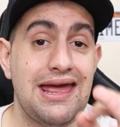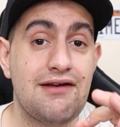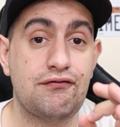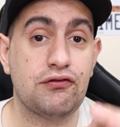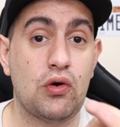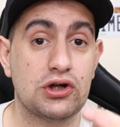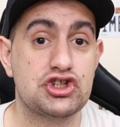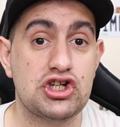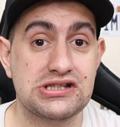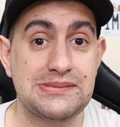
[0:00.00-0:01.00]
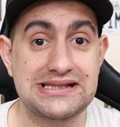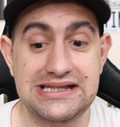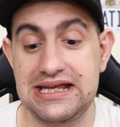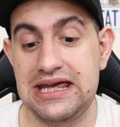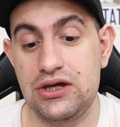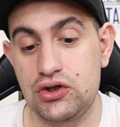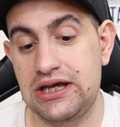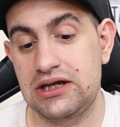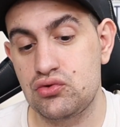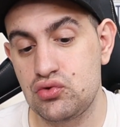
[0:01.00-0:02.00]
airflow adjustments in here. You
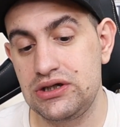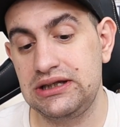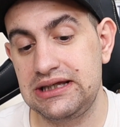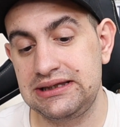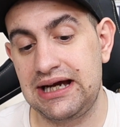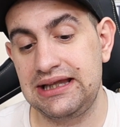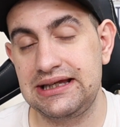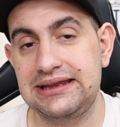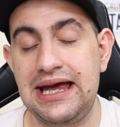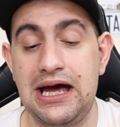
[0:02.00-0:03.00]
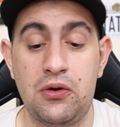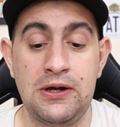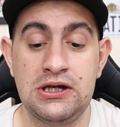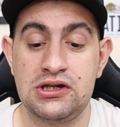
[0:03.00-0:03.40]
can really dial it down.